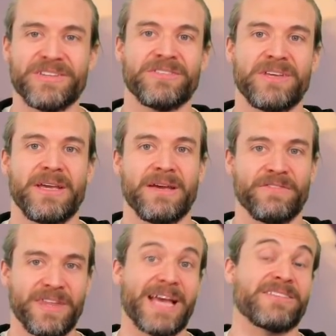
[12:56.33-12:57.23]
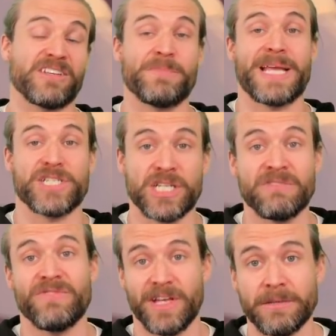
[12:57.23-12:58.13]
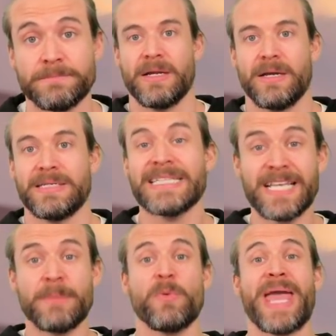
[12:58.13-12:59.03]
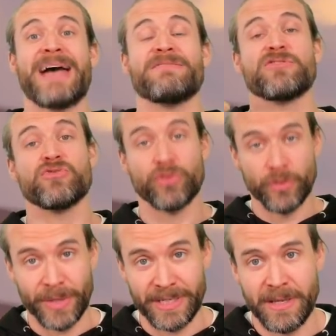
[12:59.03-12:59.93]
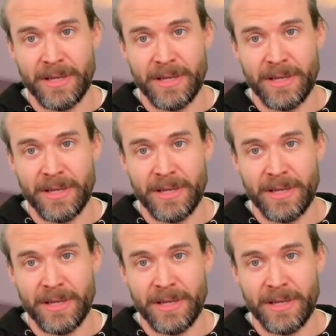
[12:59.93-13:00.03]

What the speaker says: to see if the next expansion can fill. Next up, we have Druid.